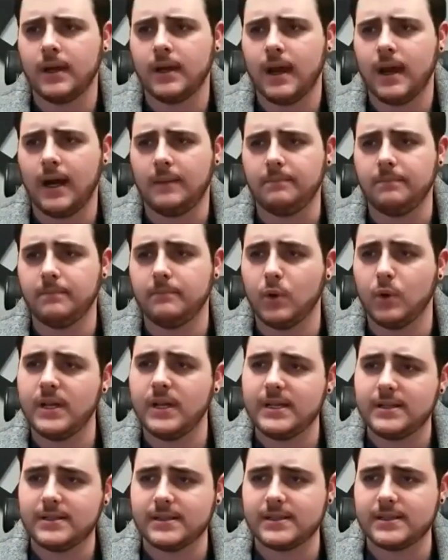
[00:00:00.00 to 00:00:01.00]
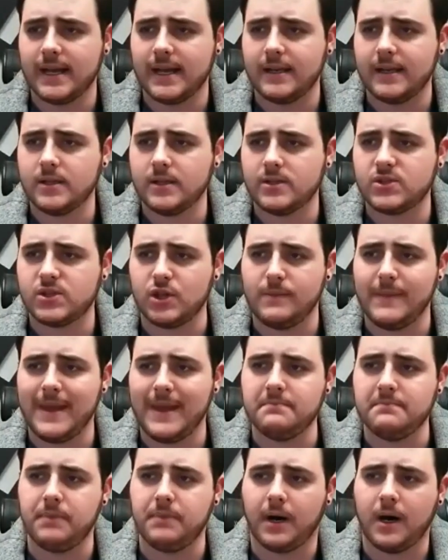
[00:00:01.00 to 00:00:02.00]
Monique said, so you
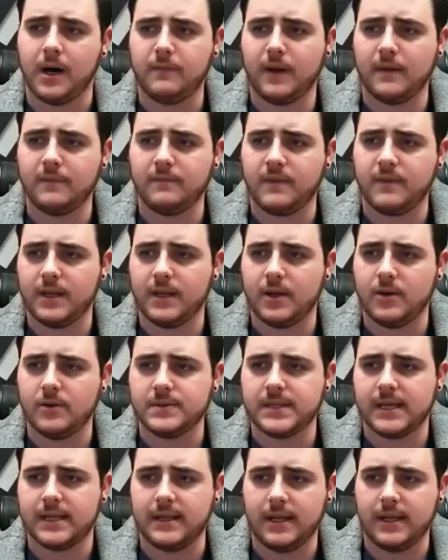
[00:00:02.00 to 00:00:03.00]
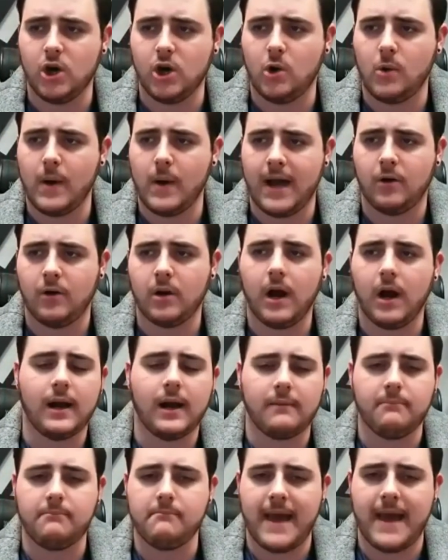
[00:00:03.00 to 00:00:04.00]
made BombBomb videos and they go out
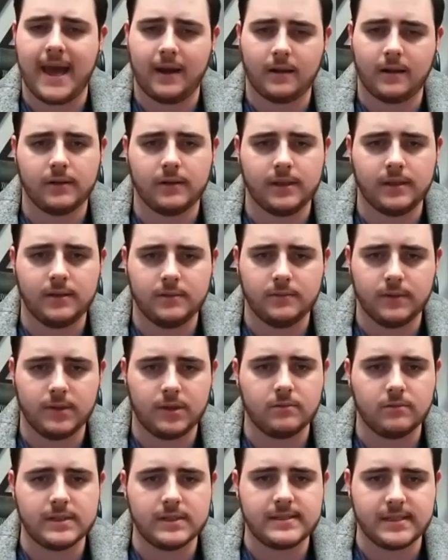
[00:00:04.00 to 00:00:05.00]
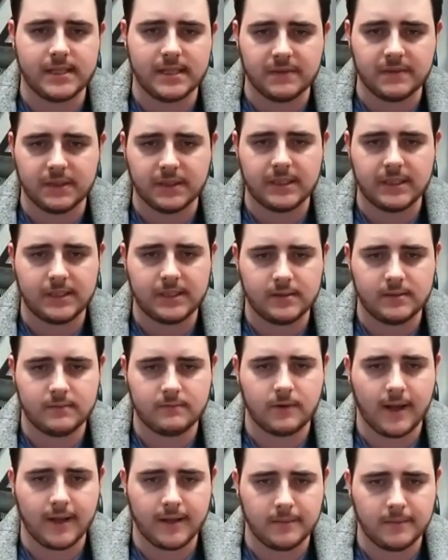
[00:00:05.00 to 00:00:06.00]
automatically when you receive a lead,
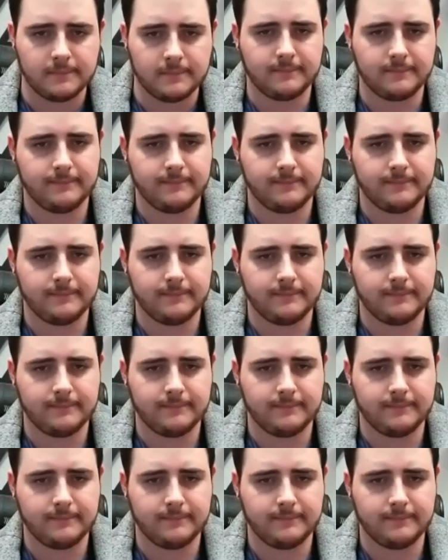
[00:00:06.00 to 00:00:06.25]
right?